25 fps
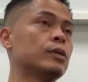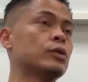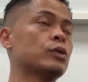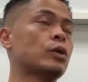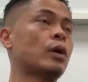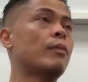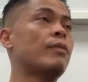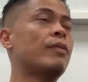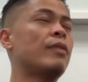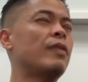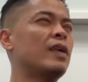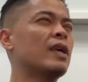
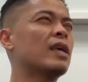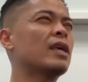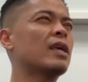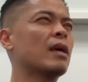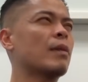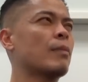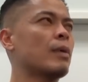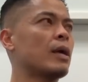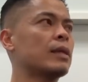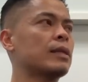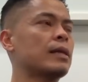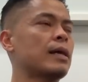So I'm
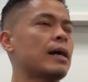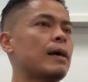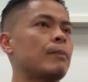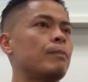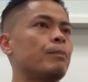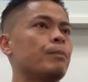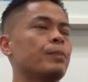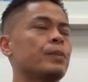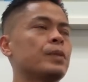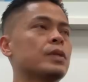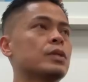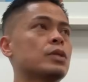thinking about
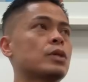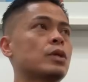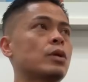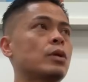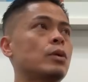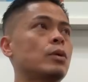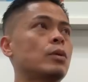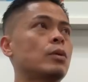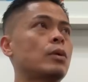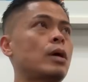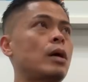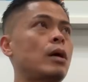that. And
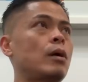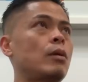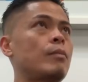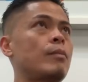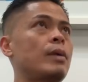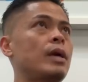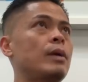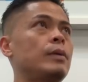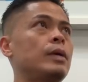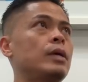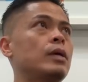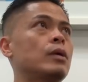so I'll
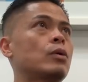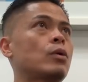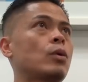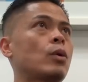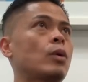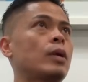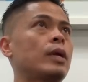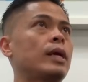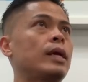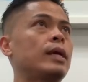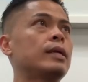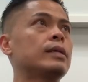maybe
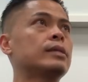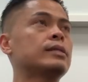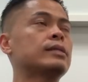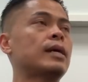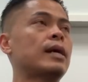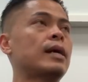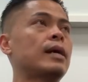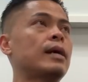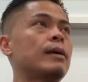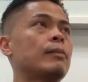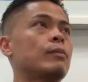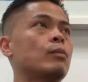coordinate a
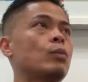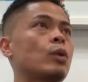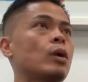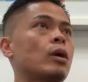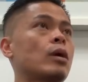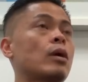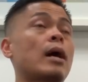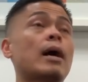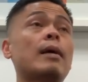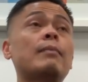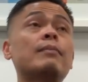time where